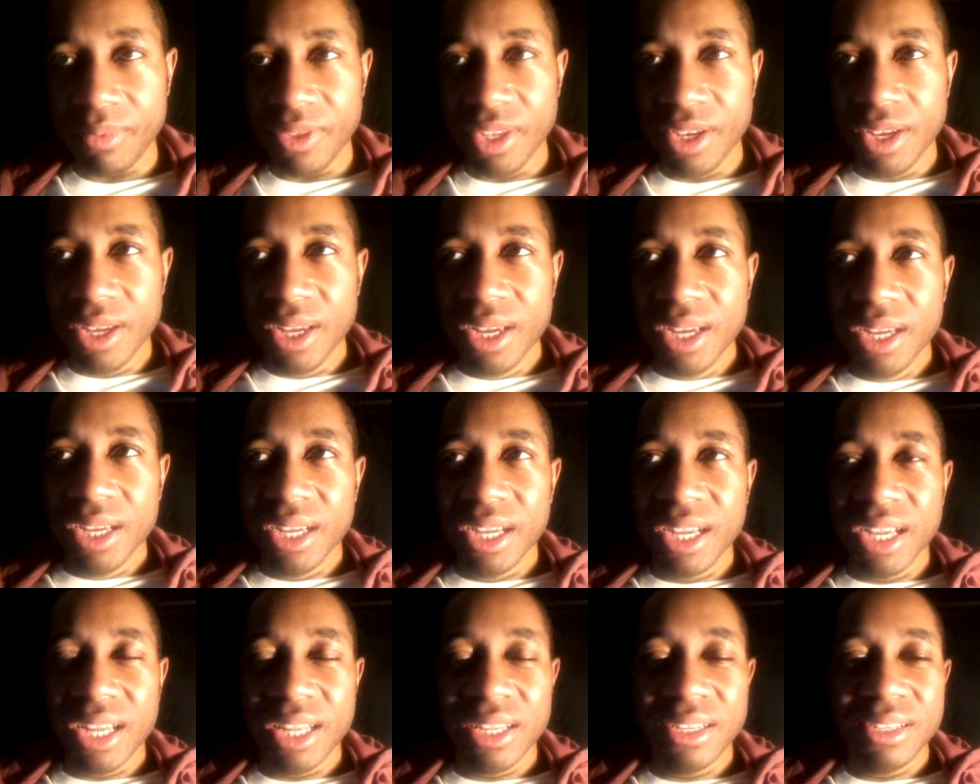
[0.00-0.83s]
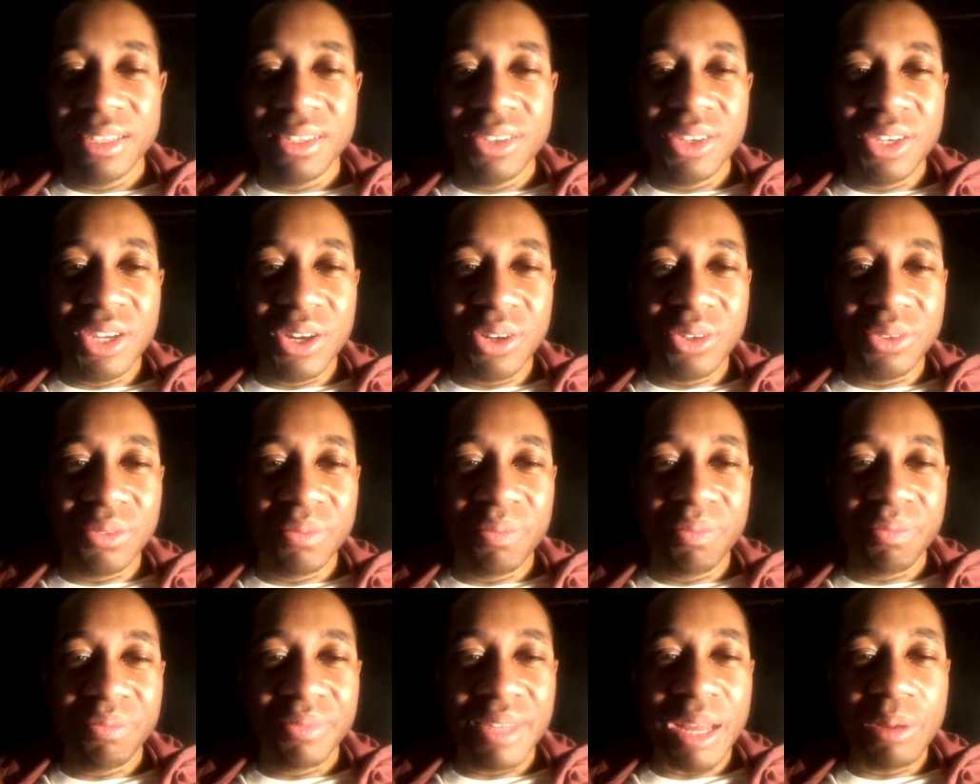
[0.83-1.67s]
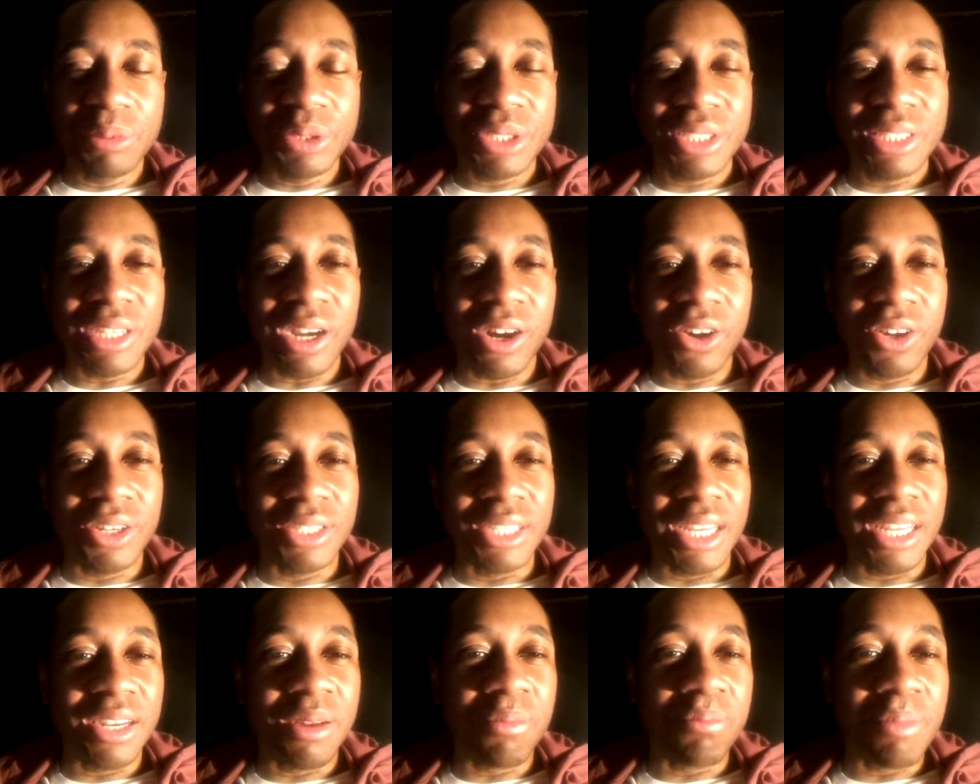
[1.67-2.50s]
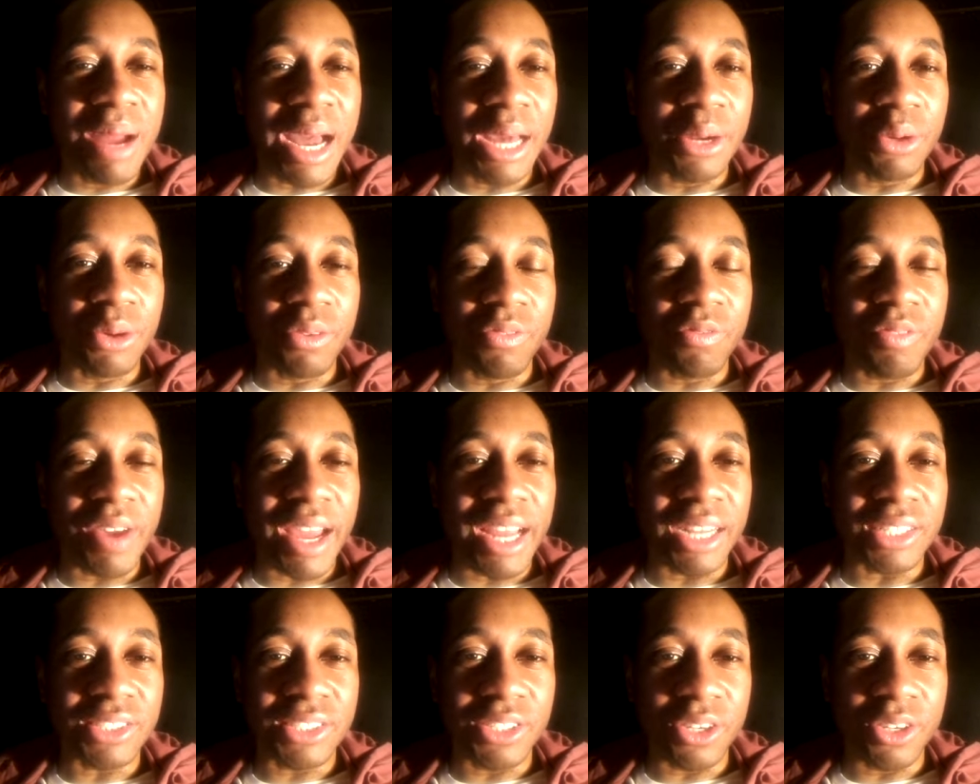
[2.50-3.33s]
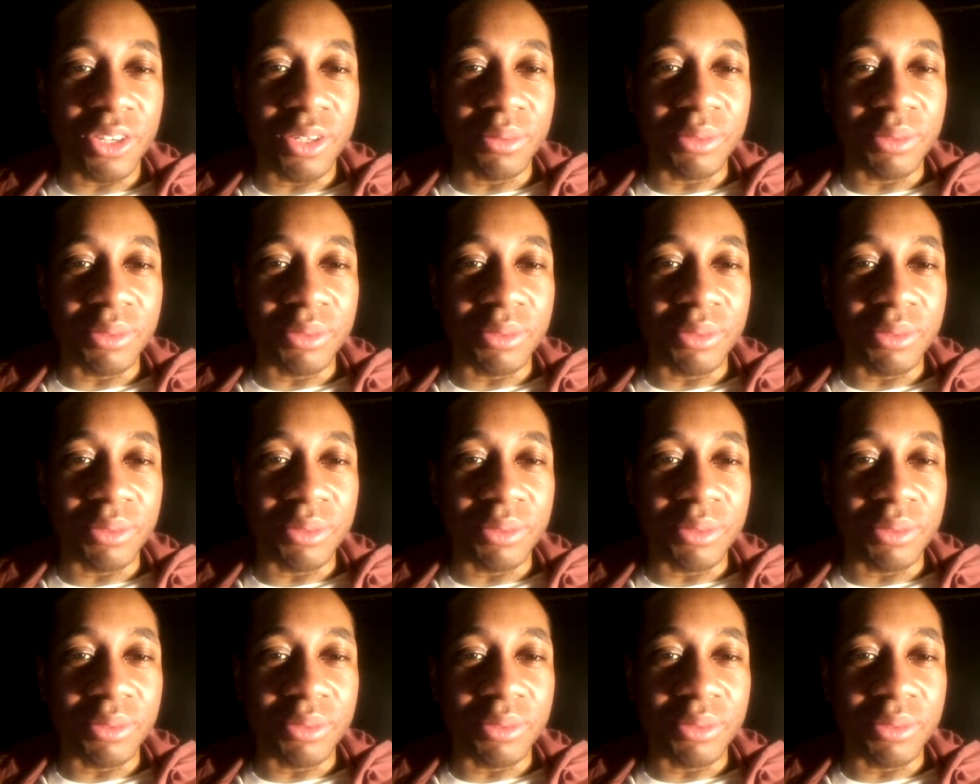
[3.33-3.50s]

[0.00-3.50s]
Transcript: and you know they was talking in a matter of fact term too